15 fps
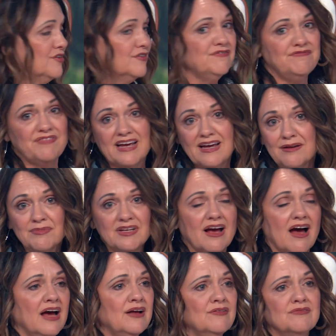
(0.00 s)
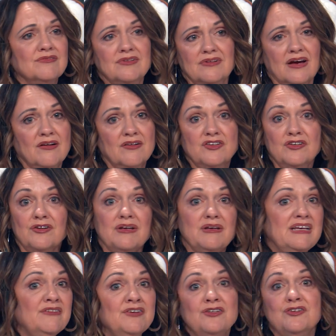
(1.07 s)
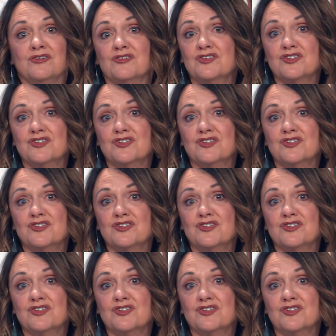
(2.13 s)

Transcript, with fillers: your family, I don't know, your, even your